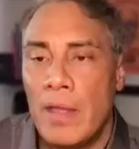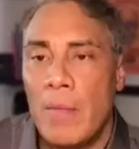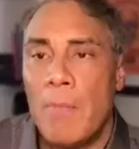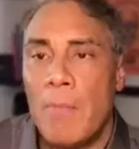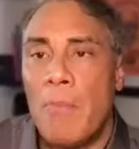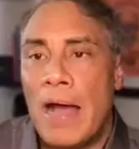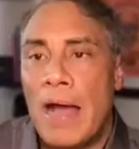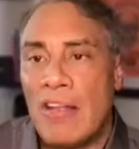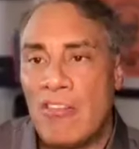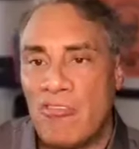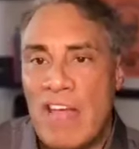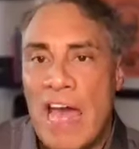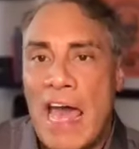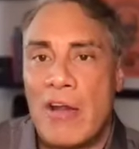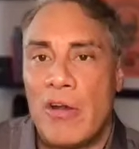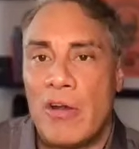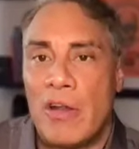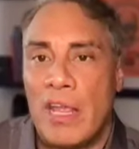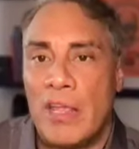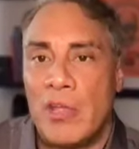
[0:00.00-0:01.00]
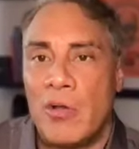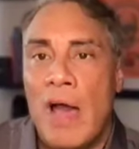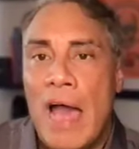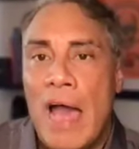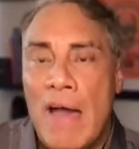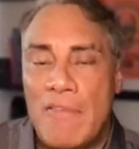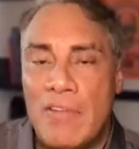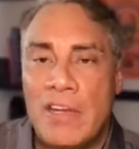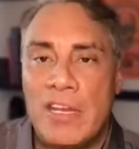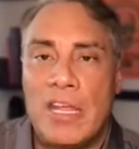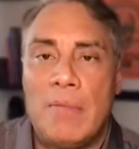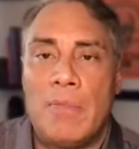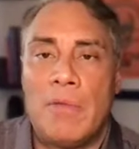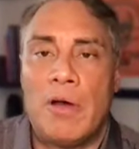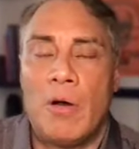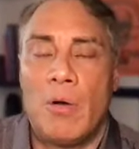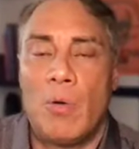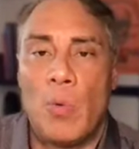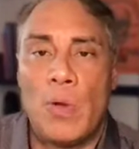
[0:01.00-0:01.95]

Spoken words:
By Saturday, you'll have an email